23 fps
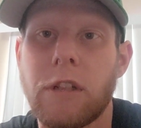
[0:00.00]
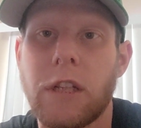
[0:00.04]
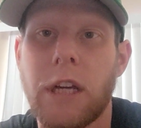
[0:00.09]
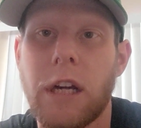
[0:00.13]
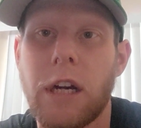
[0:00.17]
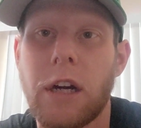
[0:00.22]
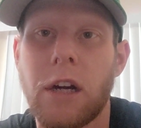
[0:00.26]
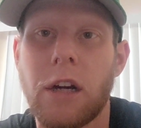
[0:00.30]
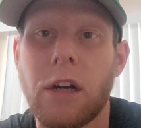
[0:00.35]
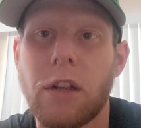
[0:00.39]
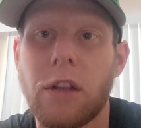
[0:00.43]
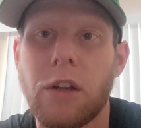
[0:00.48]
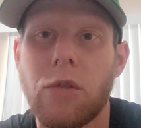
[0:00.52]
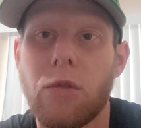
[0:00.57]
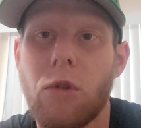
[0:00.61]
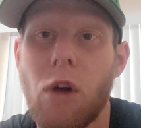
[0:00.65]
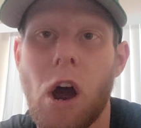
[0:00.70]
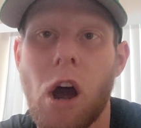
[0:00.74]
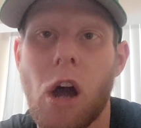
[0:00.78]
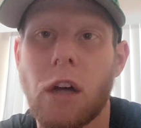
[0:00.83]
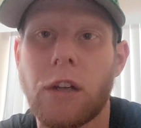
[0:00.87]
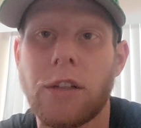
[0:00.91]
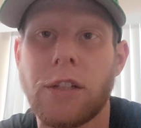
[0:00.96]
They are the
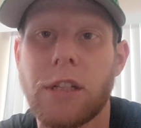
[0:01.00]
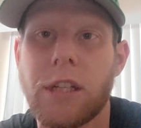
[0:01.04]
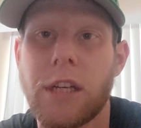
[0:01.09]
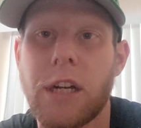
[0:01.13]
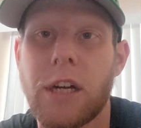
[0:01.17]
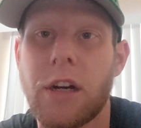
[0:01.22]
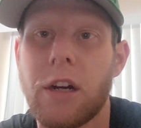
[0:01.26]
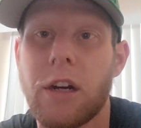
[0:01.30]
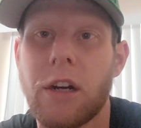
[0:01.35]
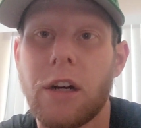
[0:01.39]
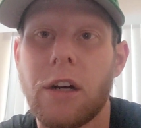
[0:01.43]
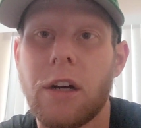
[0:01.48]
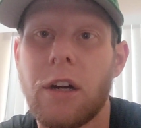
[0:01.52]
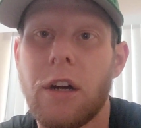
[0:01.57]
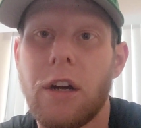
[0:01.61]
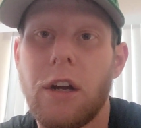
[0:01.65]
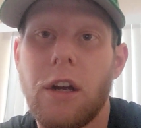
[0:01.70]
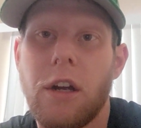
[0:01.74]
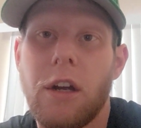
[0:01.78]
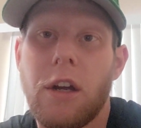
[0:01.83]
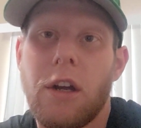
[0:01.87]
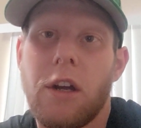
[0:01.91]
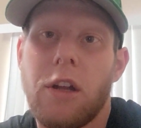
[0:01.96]
rocks. They are
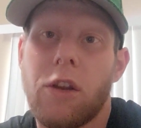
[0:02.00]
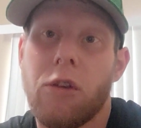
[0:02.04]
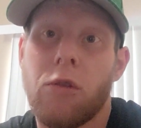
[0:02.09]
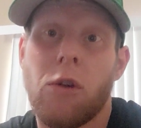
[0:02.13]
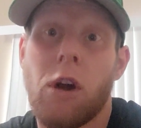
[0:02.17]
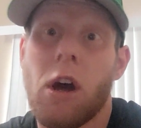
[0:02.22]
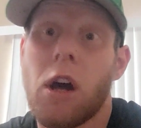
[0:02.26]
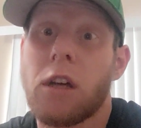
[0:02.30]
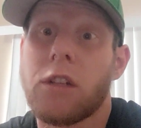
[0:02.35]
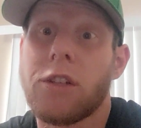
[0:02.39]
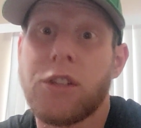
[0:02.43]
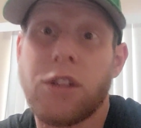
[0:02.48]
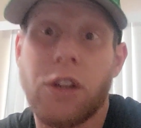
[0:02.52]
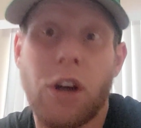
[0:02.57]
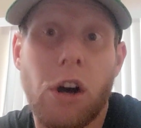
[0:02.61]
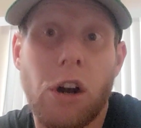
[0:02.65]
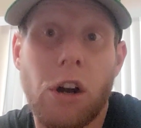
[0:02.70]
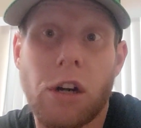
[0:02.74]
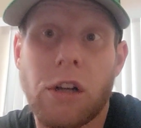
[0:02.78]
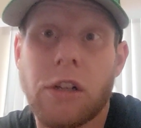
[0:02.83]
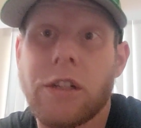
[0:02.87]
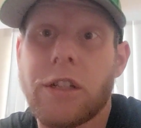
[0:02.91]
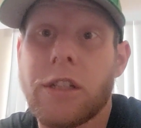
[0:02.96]
the rock
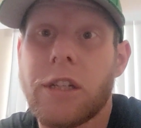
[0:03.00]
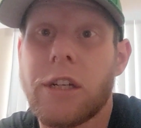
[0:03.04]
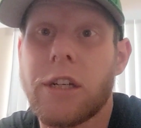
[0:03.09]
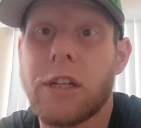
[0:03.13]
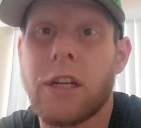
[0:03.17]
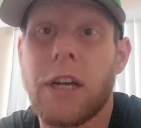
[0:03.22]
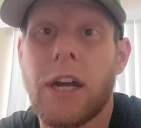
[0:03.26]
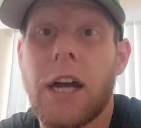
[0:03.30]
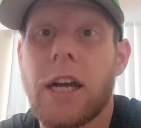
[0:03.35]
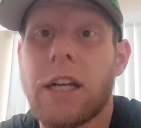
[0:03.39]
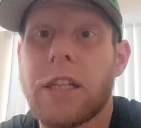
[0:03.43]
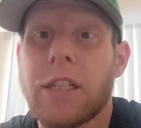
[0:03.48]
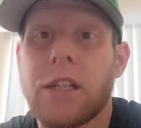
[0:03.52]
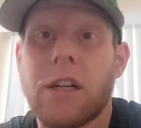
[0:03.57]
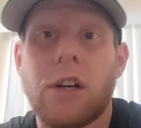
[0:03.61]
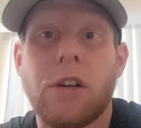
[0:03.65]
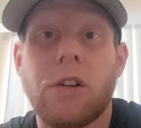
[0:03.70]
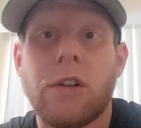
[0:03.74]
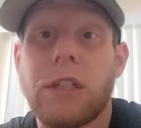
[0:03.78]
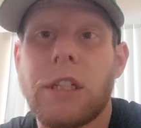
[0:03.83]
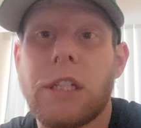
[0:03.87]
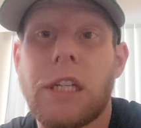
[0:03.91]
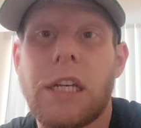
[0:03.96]
stars. They are the guys that
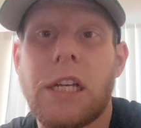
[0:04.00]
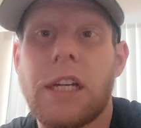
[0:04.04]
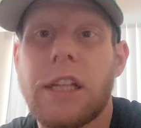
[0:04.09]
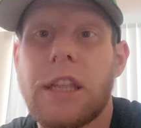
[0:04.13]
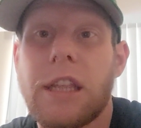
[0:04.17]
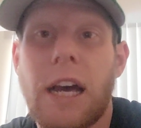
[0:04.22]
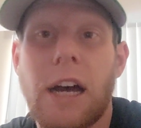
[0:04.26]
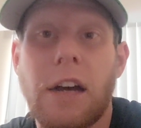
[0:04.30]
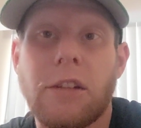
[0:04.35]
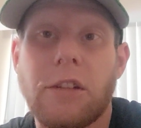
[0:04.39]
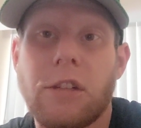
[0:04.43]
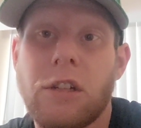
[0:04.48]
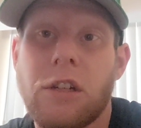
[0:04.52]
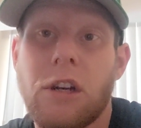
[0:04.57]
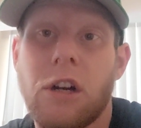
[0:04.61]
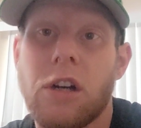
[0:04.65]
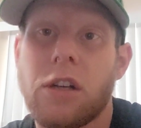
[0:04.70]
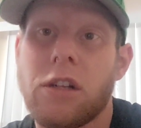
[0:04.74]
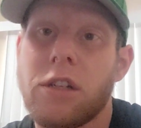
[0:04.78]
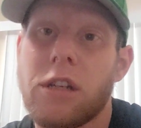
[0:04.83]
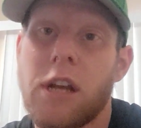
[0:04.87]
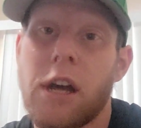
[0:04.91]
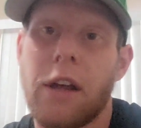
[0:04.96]
always get 1,000
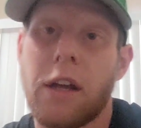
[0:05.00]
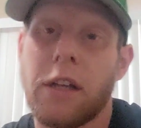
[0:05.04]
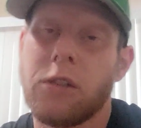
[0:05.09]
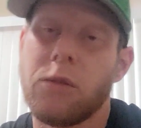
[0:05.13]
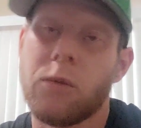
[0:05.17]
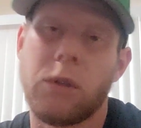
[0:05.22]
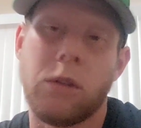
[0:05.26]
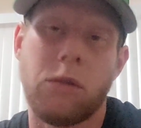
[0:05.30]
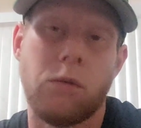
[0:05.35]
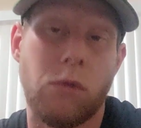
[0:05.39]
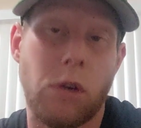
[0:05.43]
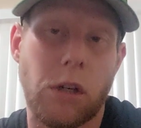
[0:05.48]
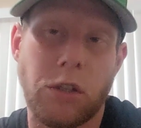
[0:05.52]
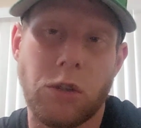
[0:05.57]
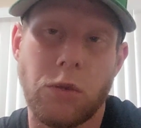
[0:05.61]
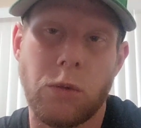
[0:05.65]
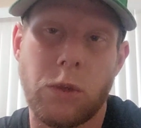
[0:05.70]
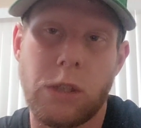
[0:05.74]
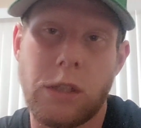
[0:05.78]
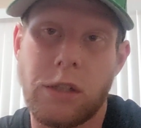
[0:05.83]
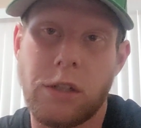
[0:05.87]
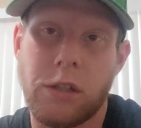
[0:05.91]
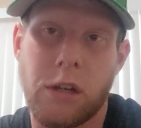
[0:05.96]
yards. Now that's with Russell
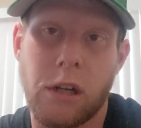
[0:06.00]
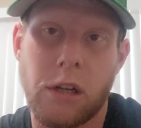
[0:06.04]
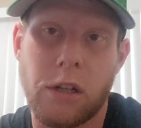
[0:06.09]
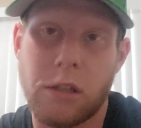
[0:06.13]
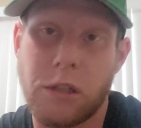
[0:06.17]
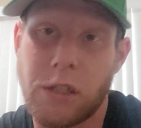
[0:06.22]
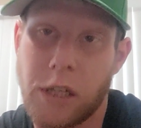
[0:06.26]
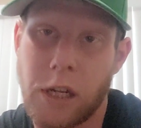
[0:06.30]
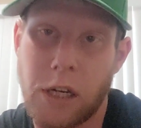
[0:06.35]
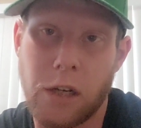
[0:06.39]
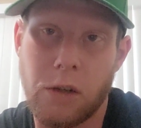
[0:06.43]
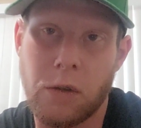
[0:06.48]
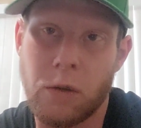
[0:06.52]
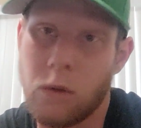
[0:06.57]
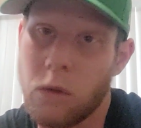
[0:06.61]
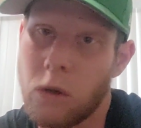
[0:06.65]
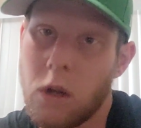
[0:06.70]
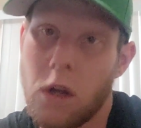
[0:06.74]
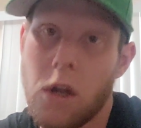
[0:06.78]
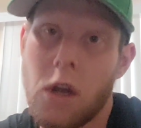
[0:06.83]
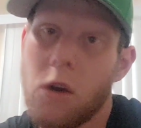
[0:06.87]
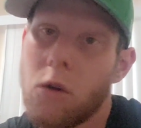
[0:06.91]
Wilson under center.